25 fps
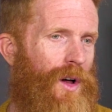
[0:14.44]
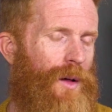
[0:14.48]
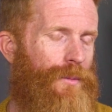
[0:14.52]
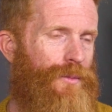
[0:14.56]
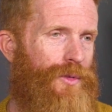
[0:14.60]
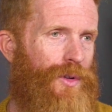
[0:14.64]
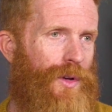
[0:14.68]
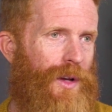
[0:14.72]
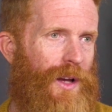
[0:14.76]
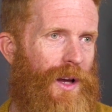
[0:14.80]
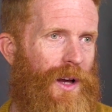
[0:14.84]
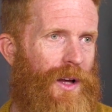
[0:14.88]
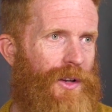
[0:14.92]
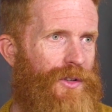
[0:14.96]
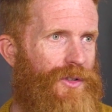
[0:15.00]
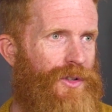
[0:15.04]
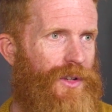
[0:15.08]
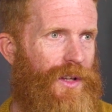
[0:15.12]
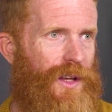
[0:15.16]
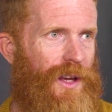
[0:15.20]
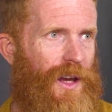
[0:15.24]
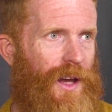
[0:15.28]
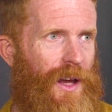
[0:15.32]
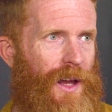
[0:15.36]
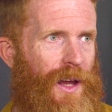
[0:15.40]
I'm doing
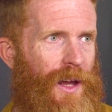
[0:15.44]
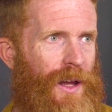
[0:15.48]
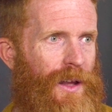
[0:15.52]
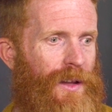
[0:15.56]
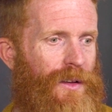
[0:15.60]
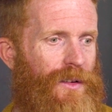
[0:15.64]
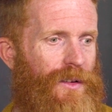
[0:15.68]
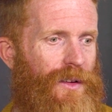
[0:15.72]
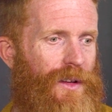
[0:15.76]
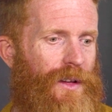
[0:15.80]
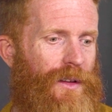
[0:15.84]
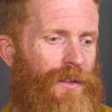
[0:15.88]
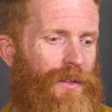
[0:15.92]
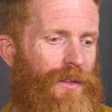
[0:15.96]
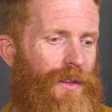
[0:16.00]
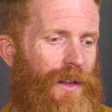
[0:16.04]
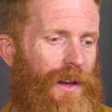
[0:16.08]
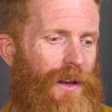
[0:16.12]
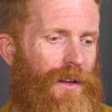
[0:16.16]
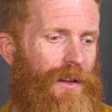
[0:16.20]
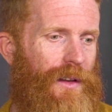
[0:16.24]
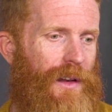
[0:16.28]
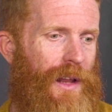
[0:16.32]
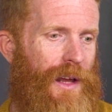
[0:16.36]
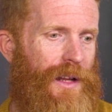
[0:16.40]
100k in
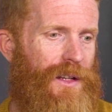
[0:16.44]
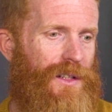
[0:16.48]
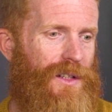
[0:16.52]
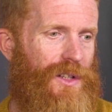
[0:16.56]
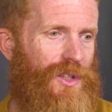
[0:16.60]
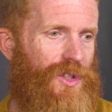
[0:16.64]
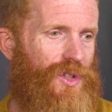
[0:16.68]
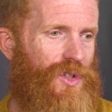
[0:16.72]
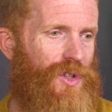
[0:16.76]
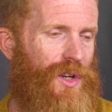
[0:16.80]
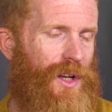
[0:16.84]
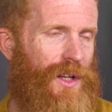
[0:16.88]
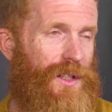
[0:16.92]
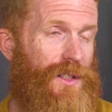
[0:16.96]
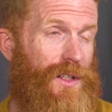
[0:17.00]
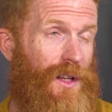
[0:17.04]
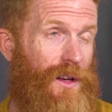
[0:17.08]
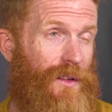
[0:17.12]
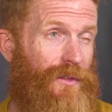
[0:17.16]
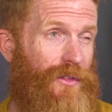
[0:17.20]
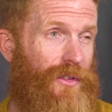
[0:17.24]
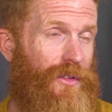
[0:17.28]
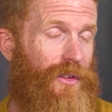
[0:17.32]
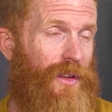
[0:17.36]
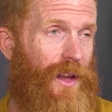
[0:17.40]
the Lake District,
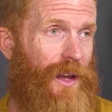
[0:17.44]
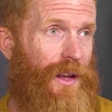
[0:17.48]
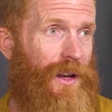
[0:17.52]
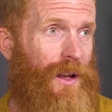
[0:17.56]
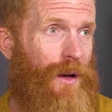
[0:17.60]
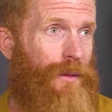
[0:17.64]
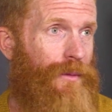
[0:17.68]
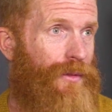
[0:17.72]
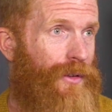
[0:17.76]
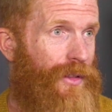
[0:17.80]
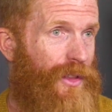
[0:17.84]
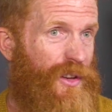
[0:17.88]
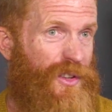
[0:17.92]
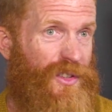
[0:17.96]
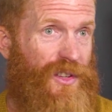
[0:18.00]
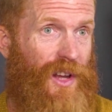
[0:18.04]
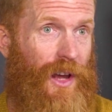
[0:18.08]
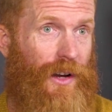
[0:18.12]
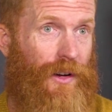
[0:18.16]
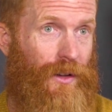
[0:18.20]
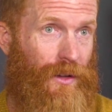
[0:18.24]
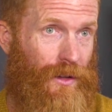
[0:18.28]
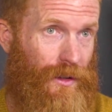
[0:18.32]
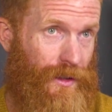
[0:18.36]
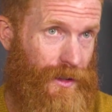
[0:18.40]
I've signed up for the
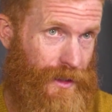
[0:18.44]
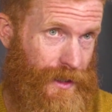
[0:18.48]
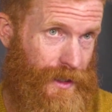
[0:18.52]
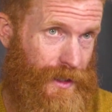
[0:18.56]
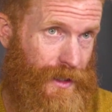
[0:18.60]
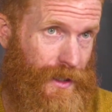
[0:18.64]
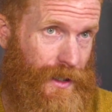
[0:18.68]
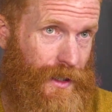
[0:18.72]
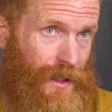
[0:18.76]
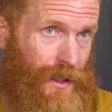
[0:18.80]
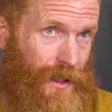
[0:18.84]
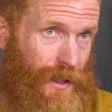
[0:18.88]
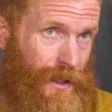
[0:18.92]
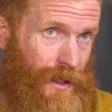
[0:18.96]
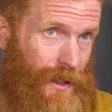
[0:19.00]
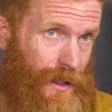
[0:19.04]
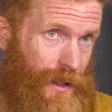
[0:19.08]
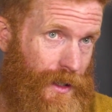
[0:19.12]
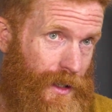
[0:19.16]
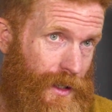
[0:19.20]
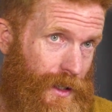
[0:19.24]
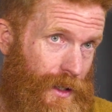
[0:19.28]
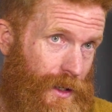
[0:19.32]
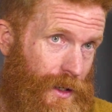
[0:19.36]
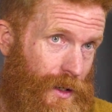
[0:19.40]
tunnel,
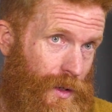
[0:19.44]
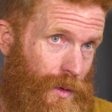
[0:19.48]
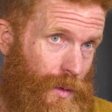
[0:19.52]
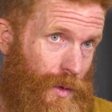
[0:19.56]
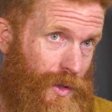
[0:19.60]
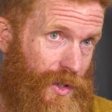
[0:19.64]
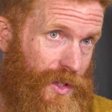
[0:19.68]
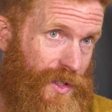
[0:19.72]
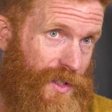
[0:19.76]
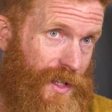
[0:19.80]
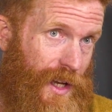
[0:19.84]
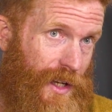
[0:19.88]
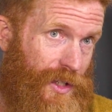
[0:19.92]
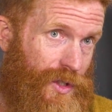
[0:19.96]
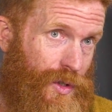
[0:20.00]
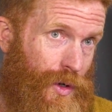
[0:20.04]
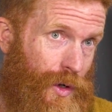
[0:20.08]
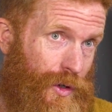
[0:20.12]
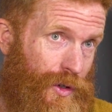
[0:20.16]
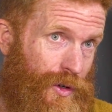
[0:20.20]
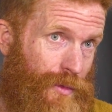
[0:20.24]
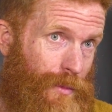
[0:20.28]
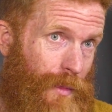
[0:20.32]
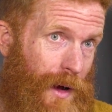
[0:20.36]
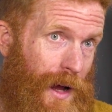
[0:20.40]
which is that
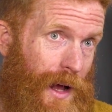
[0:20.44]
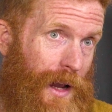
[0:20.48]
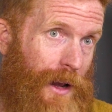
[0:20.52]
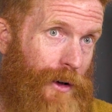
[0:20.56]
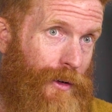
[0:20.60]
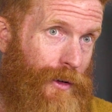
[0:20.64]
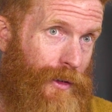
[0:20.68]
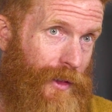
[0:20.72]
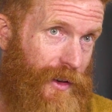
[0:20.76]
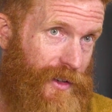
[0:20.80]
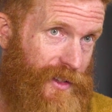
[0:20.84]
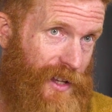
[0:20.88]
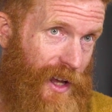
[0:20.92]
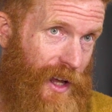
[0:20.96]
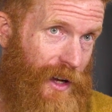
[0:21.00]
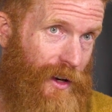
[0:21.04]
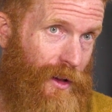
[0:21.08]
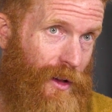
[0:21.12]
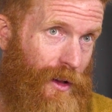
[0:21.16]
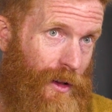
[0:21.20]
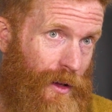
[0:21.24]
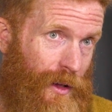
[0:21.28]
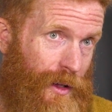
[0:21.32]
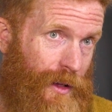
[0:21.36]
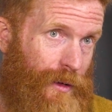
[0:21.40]
200 miler in the
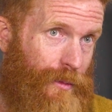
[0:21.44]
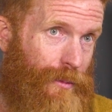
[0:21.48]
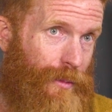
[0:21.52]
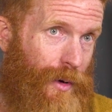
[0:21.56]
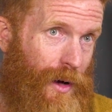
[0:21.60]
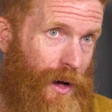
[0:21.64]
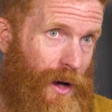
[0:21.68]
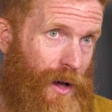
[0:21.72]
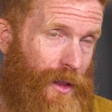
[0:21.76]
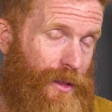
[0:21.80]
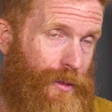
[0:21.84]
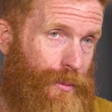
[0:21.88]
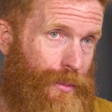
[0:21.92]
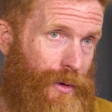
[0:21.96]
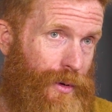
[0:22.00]
tunnel in Bath,